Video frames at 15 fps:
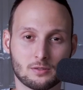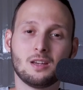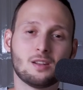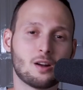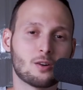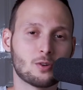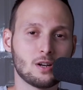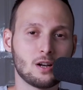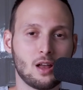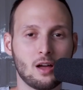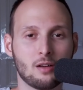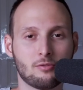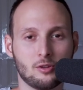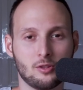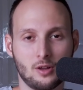In our
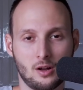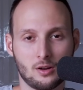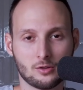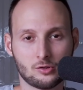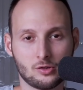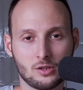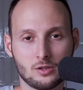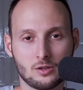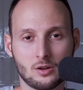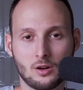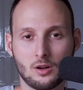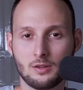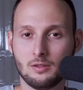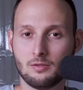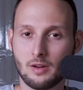real-life analogy,
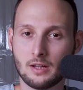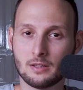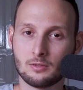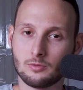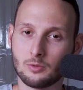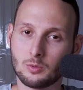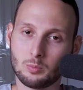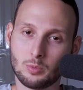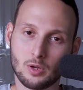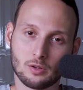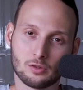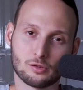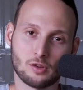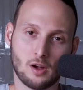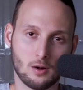an event would be a
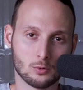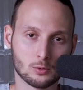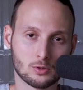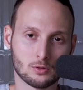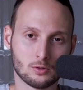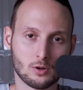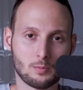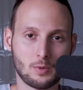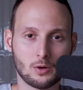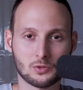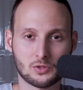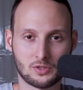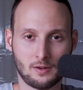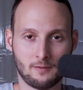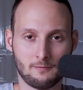shout
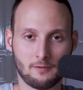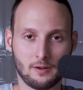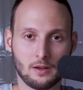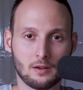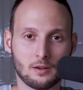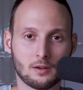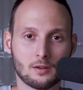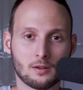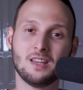about something.